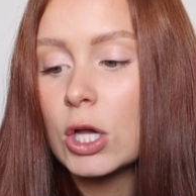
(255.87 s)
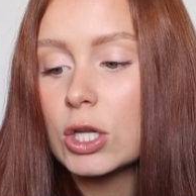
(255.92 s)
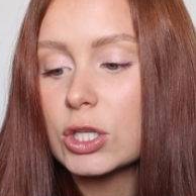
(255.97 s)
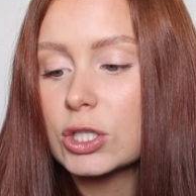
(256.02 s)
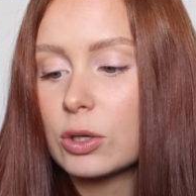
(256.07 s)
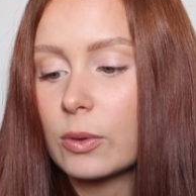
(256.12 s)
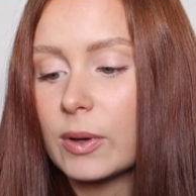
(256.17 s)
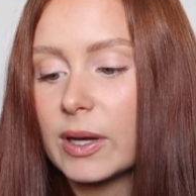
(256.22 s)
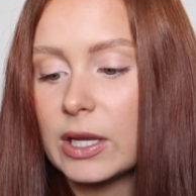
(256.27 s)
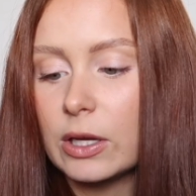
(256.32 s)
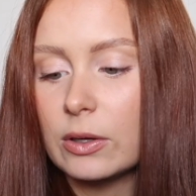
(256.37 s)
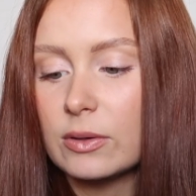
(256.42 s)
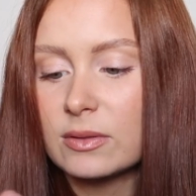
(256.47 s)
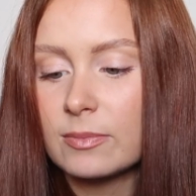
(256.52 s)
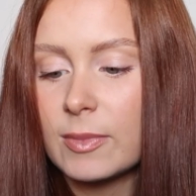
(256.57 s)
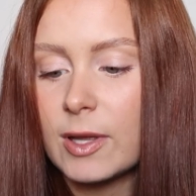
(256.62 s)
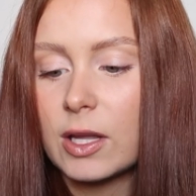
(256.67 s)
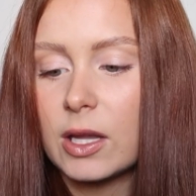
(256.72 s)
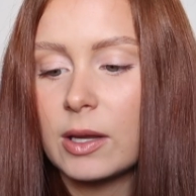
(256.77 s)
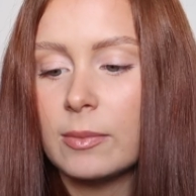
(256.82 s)
So I use
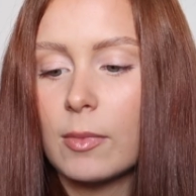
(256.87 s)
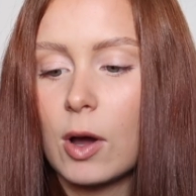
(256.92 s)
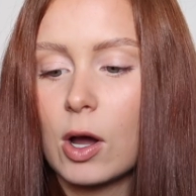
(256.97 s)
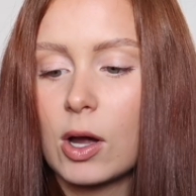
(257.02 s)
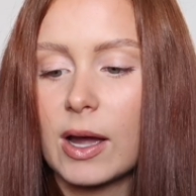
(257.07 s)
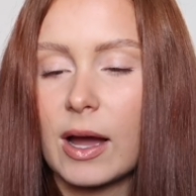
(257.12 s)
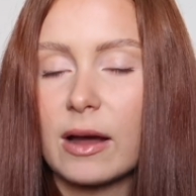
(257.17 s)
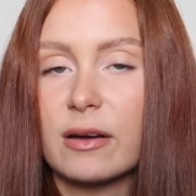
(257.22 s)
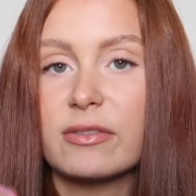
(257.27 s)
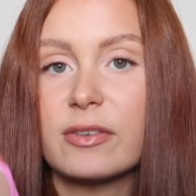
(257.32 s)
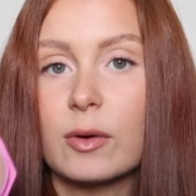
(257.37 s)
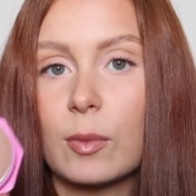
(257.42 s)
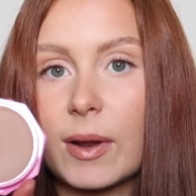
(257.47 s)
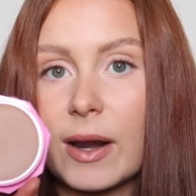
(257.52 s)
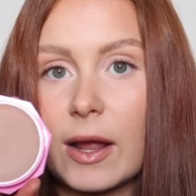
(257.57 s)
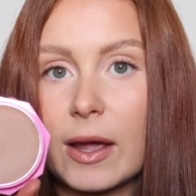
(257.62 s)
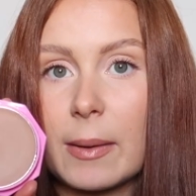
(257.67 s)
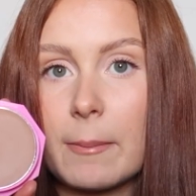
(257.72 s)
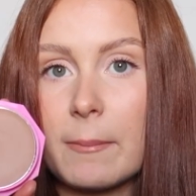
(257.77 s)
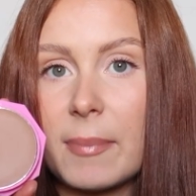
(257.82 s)
Milky Mocha for
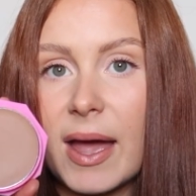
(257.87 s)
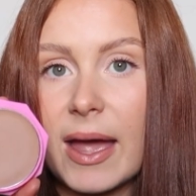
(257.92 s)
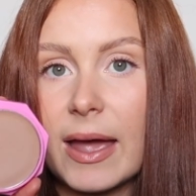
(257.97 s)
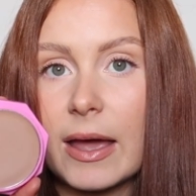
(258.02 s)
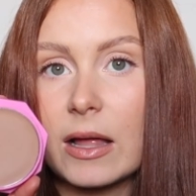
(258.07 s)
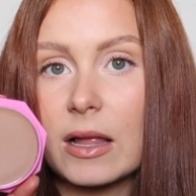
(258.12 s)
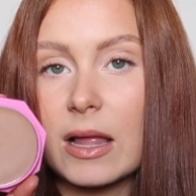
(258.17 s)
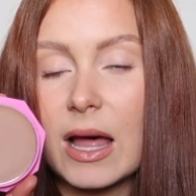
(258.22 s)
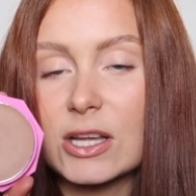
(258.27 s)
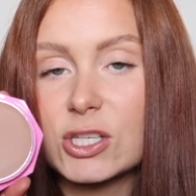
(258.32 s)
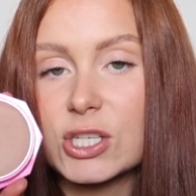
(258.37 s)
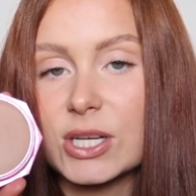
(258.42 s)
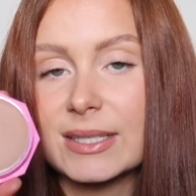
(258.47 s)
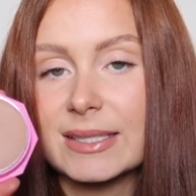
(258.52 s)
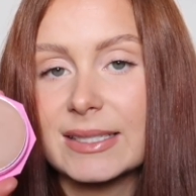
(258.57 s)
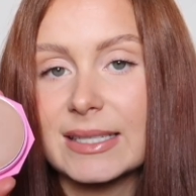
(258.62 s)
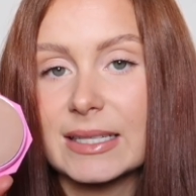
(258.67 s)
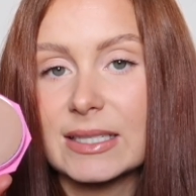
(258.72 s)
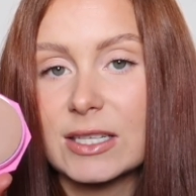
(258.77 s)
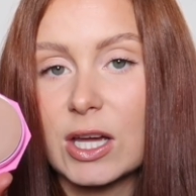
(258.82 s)
when I am pale. As you can
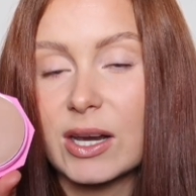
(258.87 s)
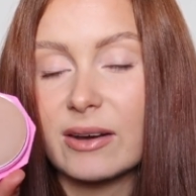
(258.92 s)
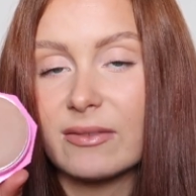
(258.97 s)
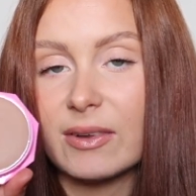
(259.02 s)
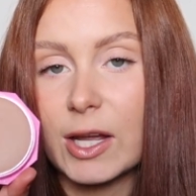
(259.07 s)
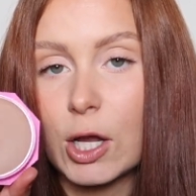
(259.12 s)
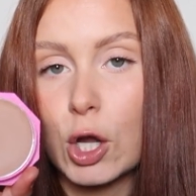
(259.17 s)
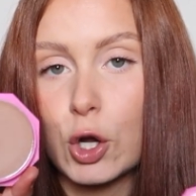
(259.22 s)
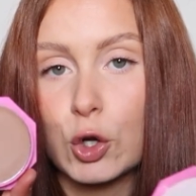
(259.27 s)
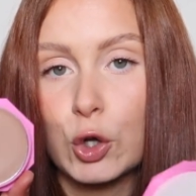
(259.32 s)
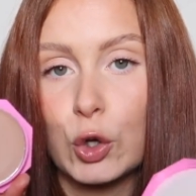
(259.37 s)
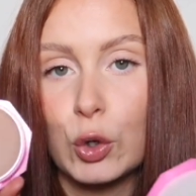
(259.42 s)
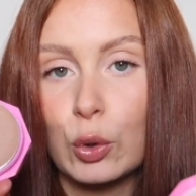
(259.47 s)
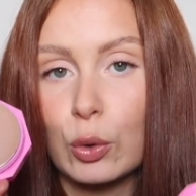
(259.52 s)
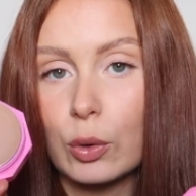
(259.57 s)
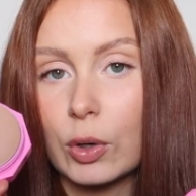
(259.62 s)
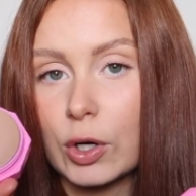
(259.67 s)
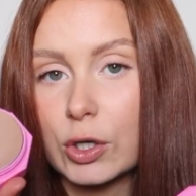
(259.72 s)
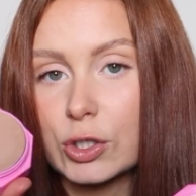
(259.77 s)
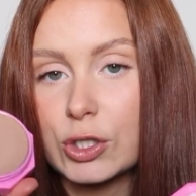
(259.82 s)
see, it's kind of like a
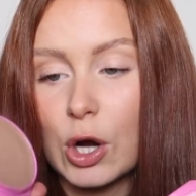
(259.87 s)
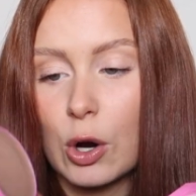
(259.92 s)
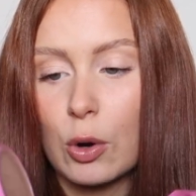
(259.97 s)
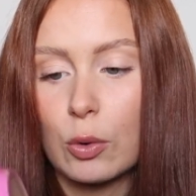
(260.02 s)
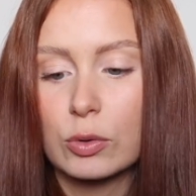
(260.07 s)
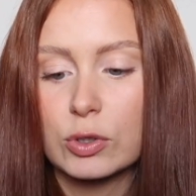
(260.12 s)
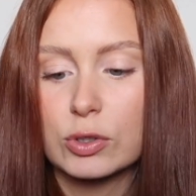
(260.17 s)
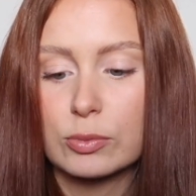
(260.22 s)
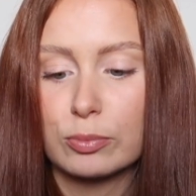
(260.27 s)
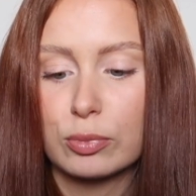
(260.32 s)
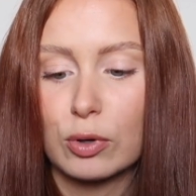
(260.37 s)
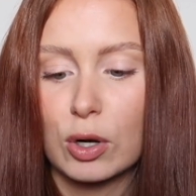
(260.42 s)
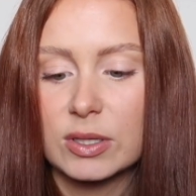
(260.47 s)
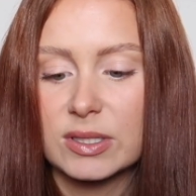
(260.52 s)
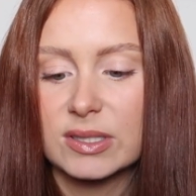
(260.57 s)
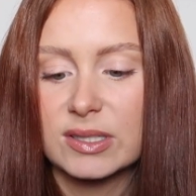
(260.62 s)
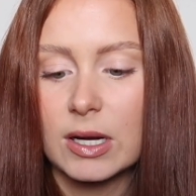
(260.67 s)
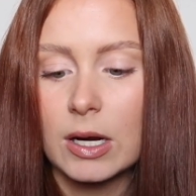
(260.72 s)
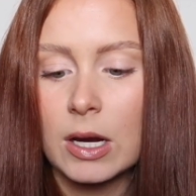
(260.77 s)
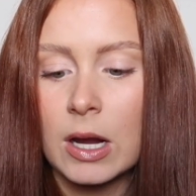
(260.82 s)
cooler toned
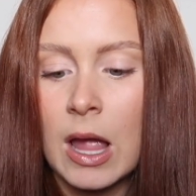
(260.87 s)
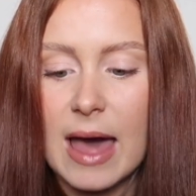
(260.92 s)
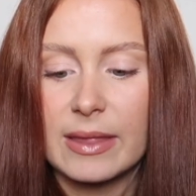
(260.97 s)
bronzer.